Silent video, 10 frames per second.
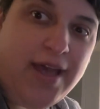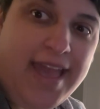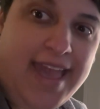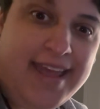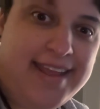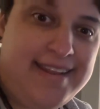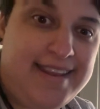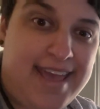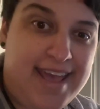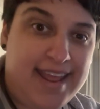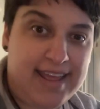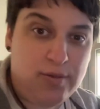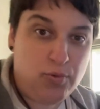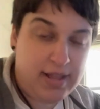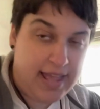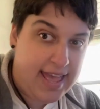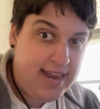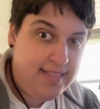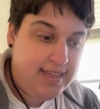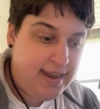edit that. Will I
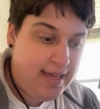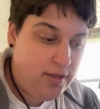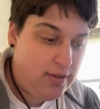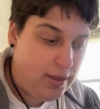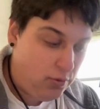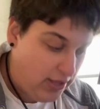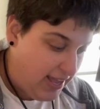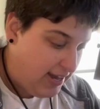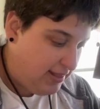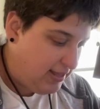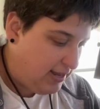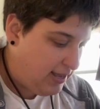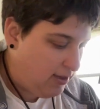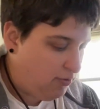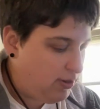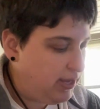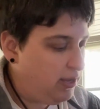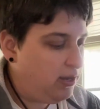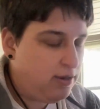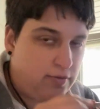edit that out? I will edit that out, right?
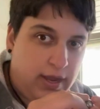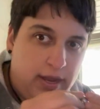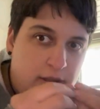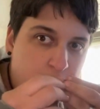Right?